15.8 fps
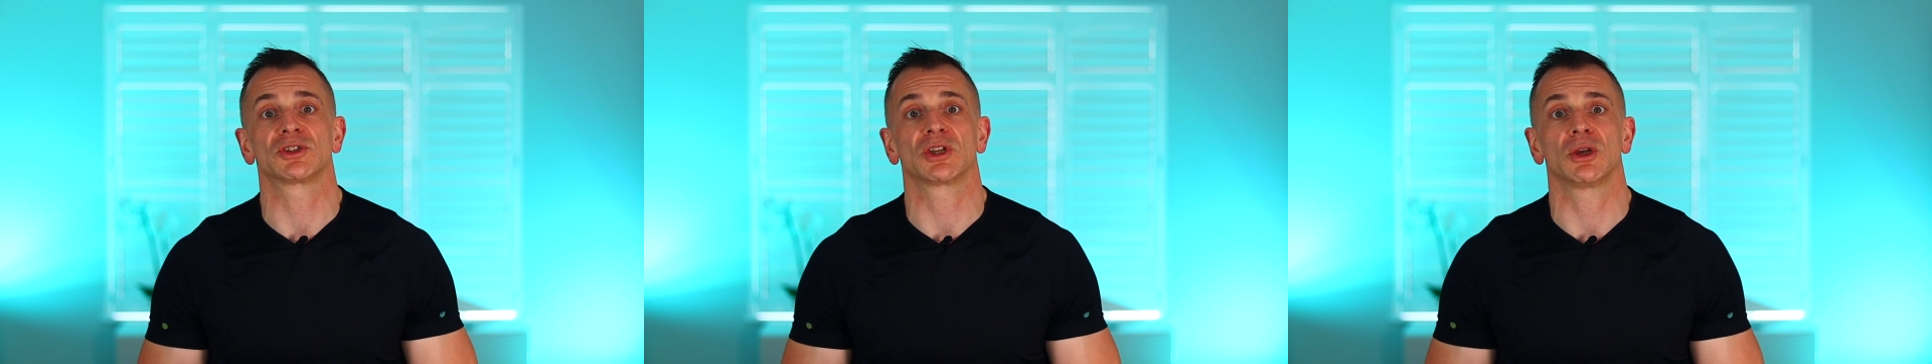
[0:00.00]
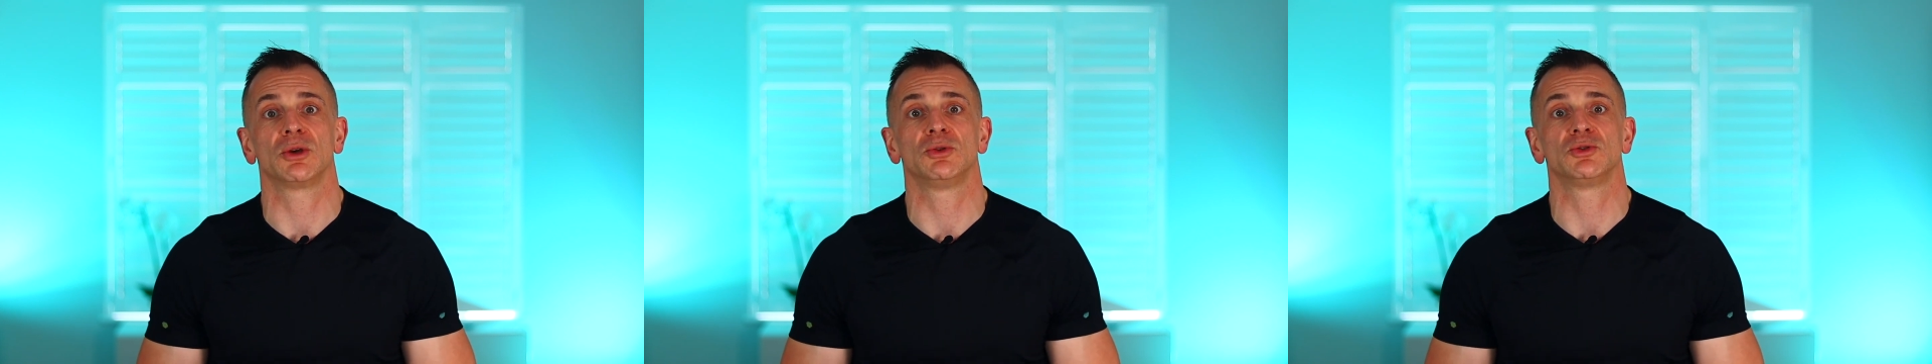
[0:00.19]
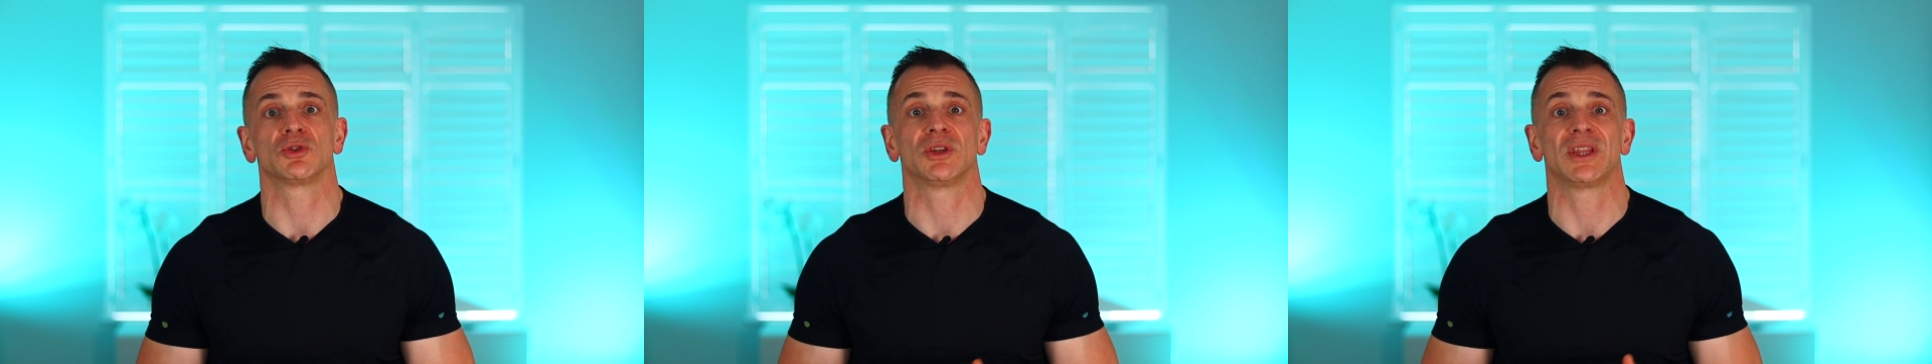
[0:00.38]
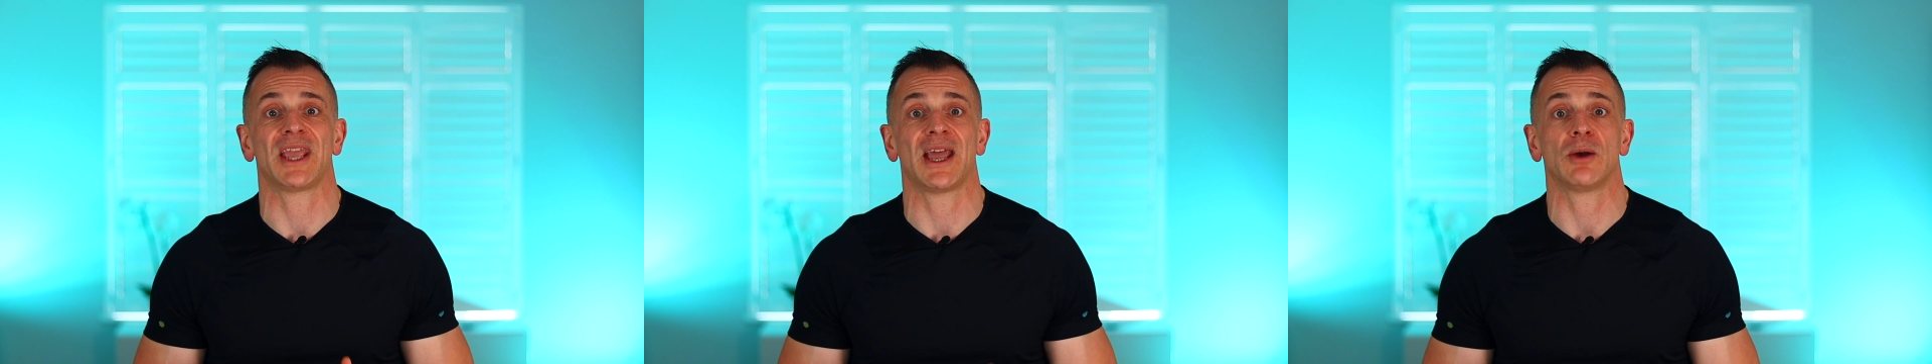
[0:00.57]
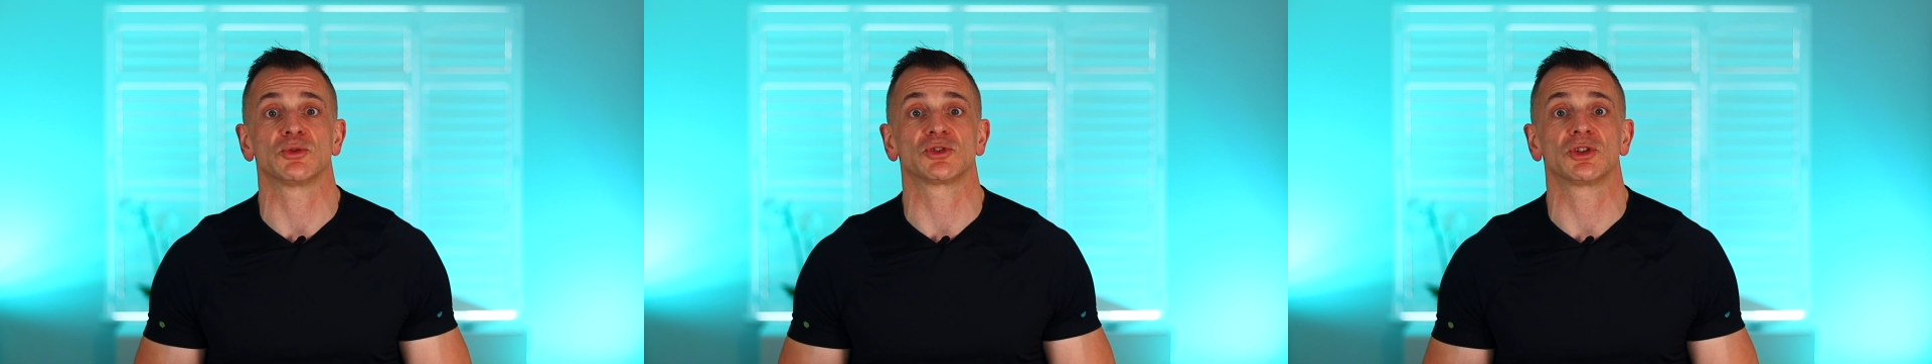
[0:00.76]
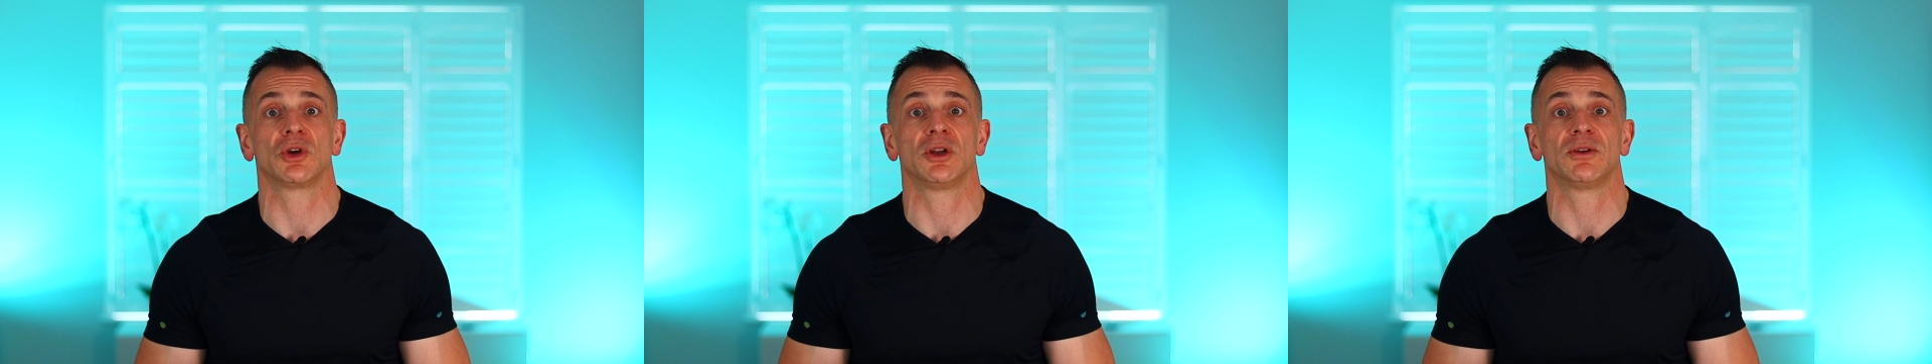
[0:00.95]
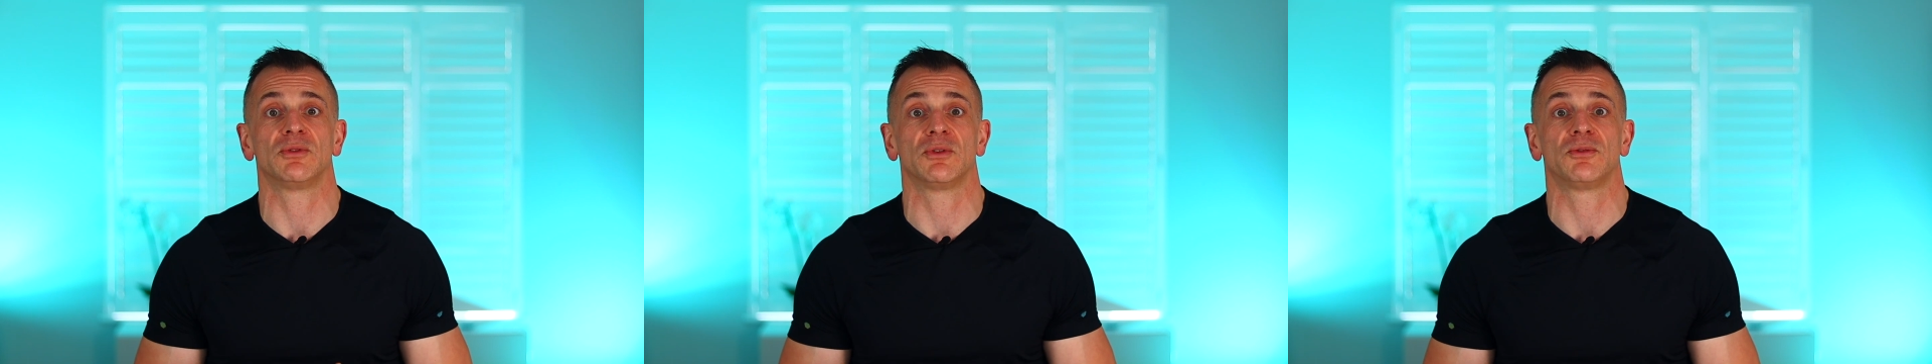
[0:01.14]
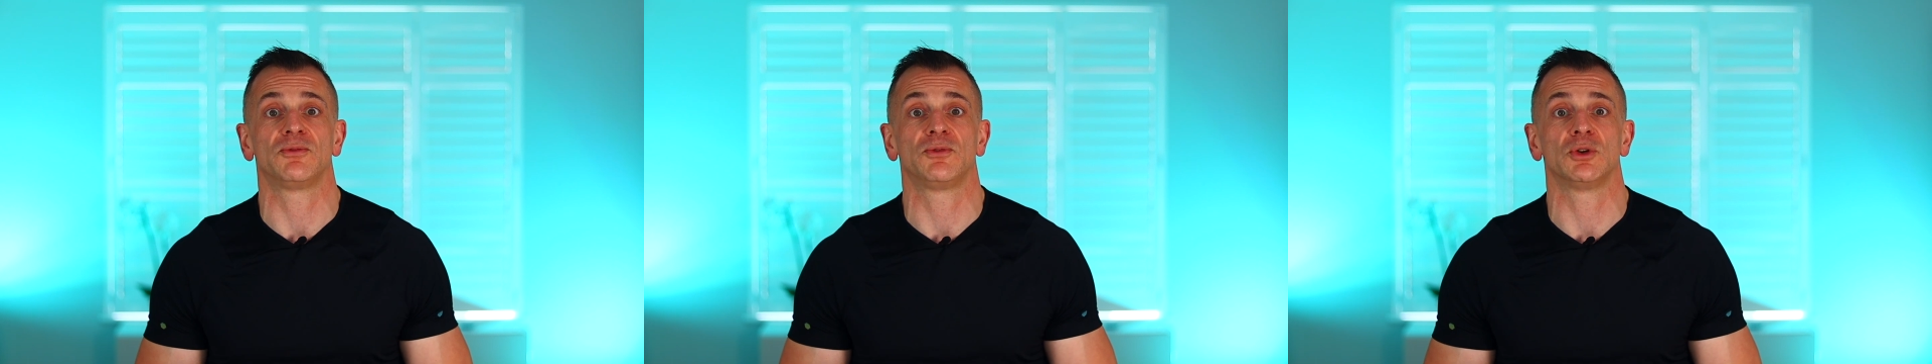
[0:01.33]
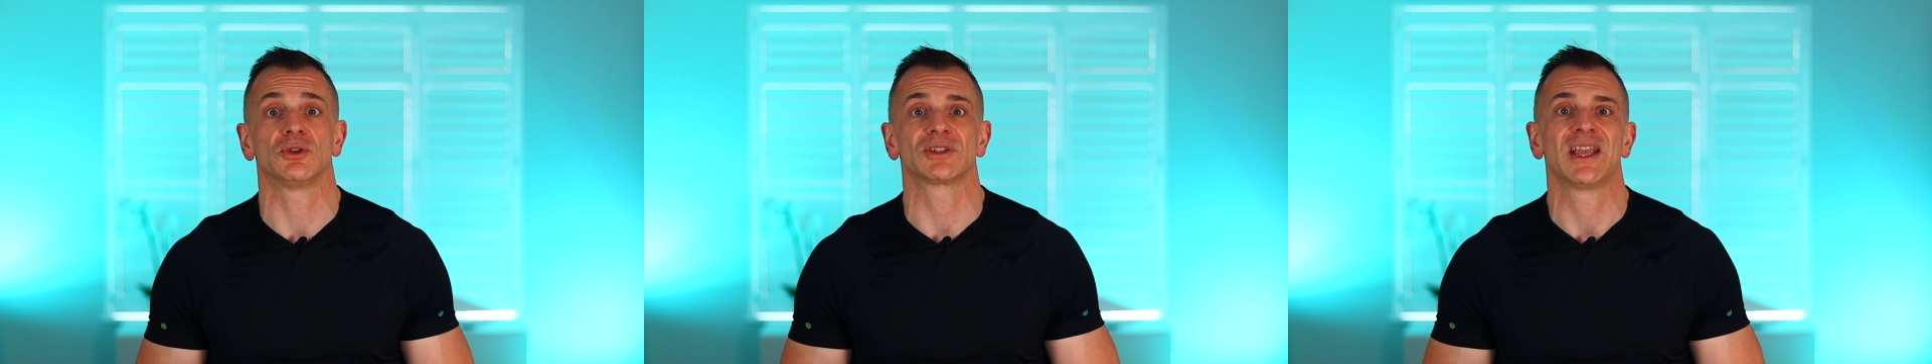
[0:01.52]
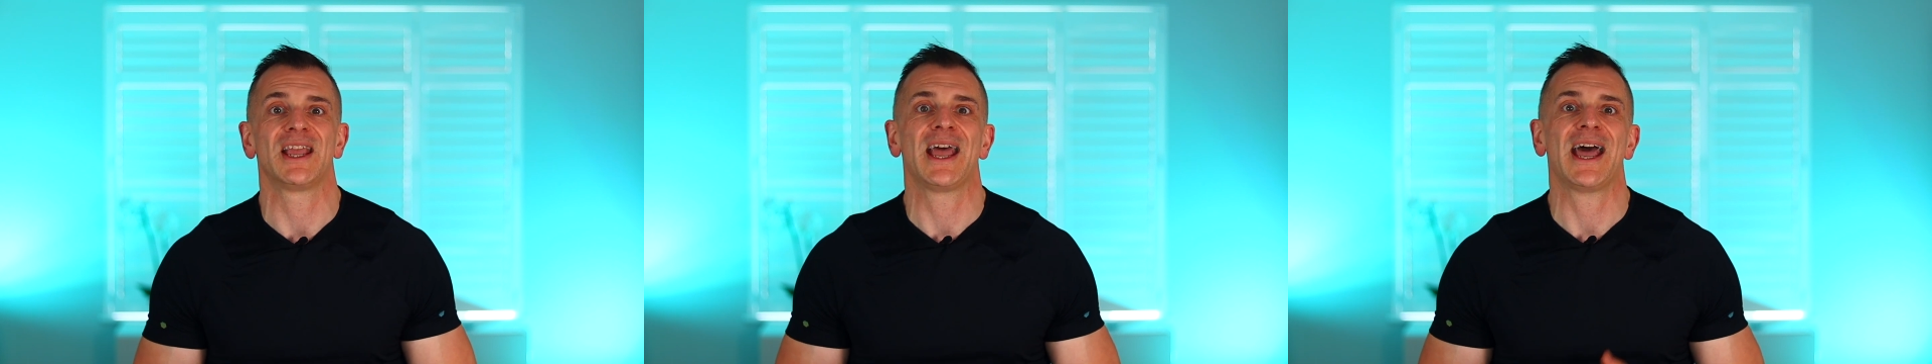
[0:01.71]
toes on the outside of the foot,